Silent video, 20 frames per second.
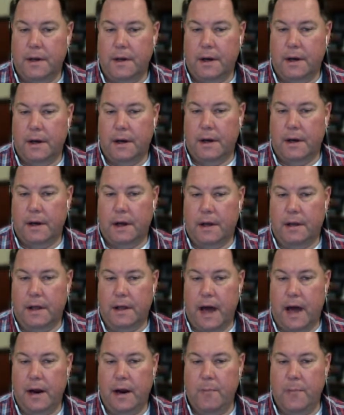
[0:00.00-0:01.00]
a
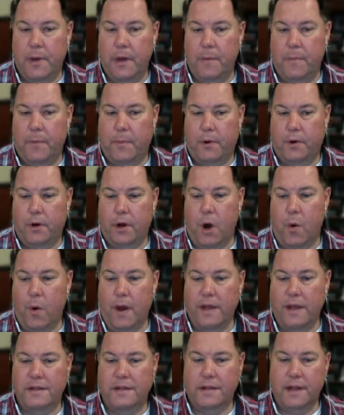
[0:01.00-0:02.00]
lot of people go
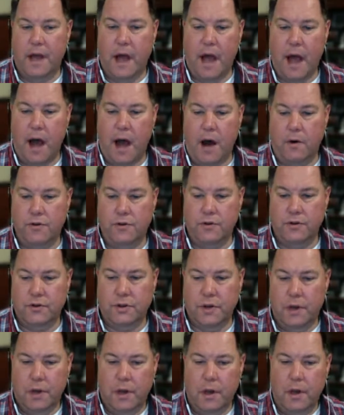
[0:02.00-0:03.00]
into the
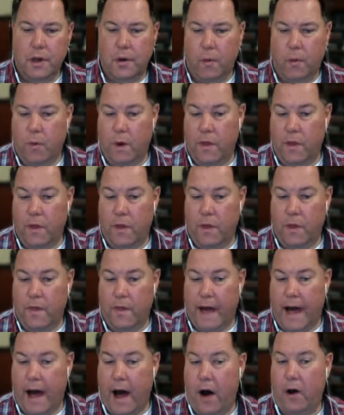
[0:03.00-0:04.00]
house
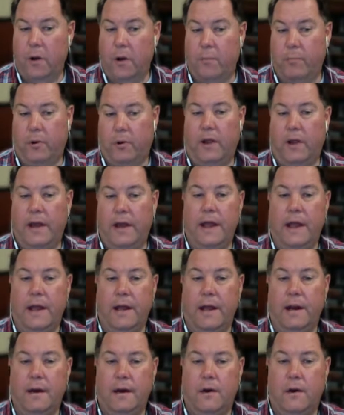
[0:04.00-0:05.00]
without a
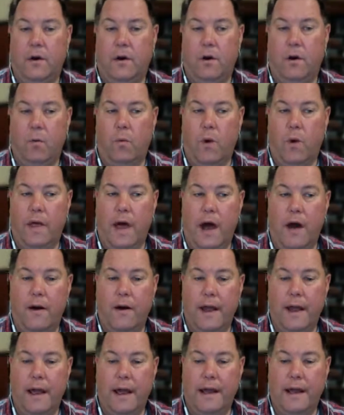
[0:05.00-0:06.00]
plan or without
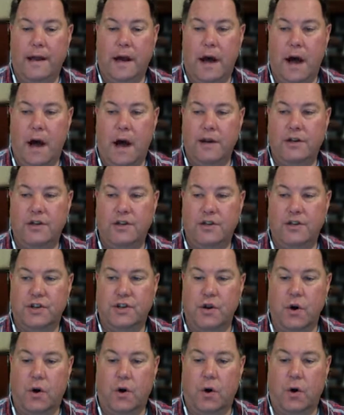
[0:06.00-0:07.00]
a conscious
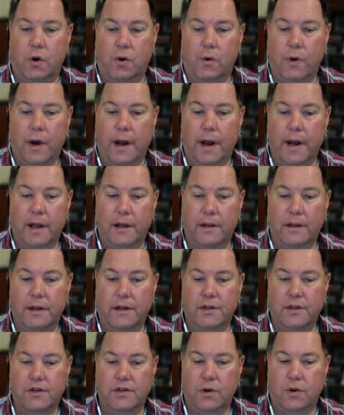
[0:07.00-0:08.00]
goal, right?
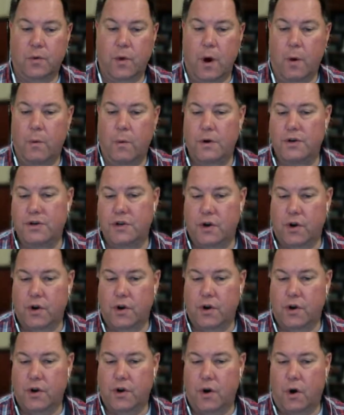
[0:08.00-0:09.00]
Like, so what was your
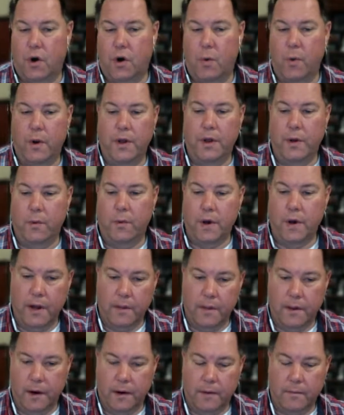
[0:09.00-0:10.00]
goal when you went in
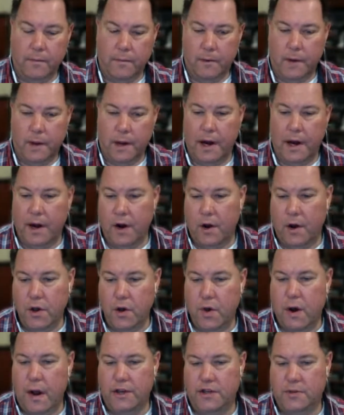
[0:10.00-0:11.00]
there? And I know you
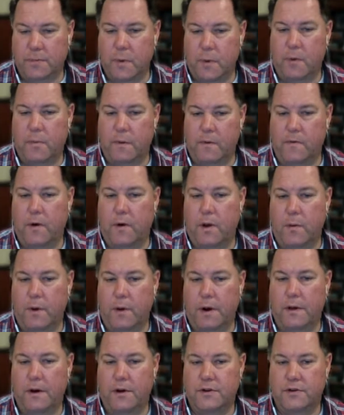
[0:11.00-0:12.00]
and I spoke before you
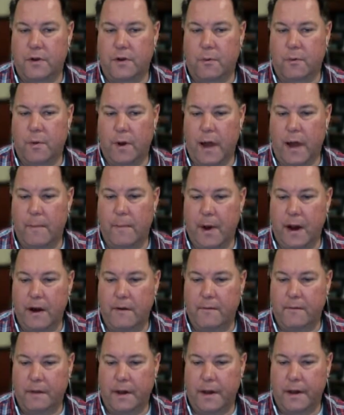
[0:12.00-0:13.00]
went in there, so I
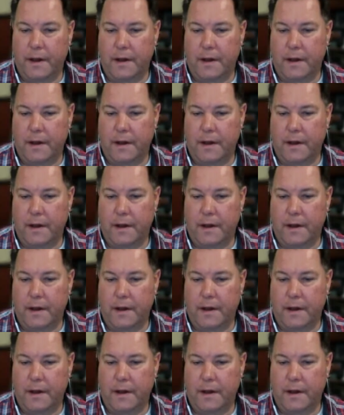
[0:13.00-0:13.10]
might have